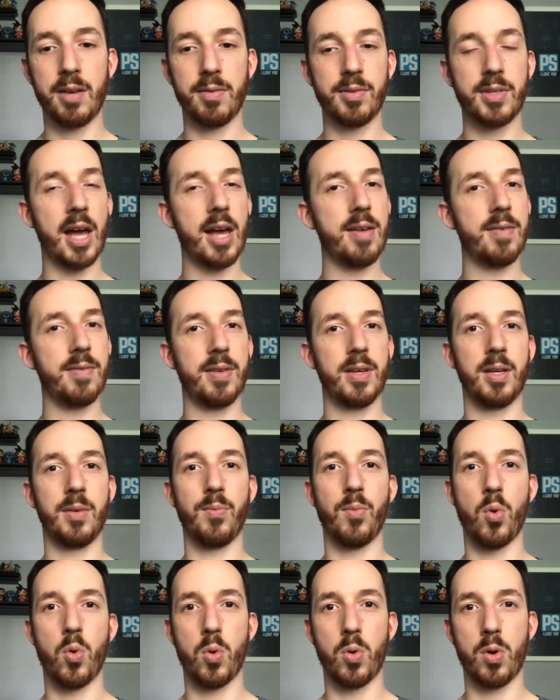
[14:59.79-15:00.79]
of diving
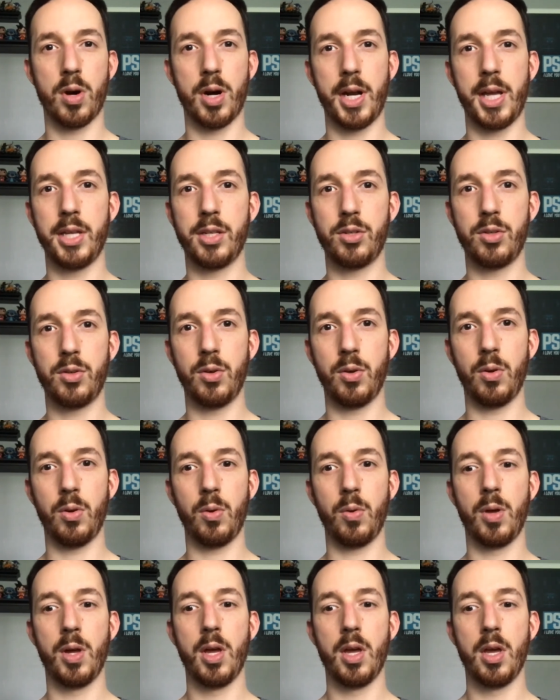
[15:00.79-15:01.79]
more
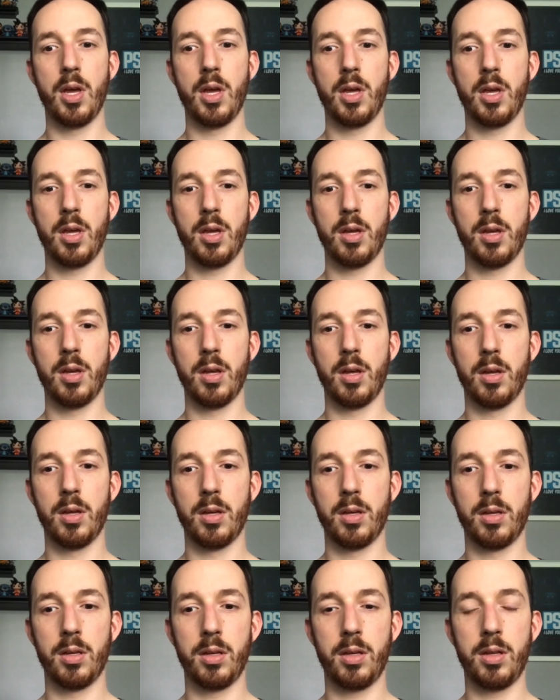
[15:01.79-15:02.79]
into
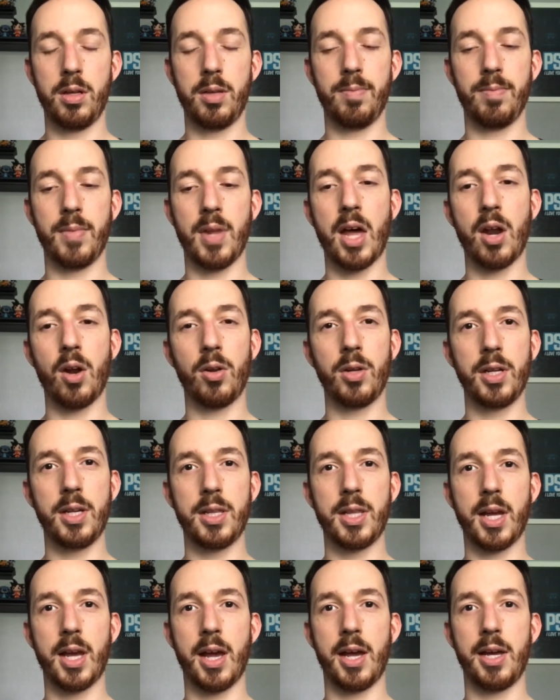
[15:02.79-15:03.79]
not only
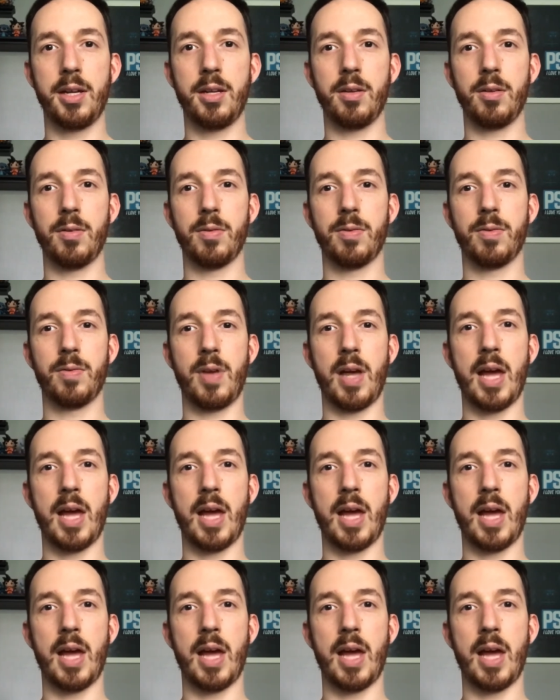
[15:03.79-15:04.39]
the kind of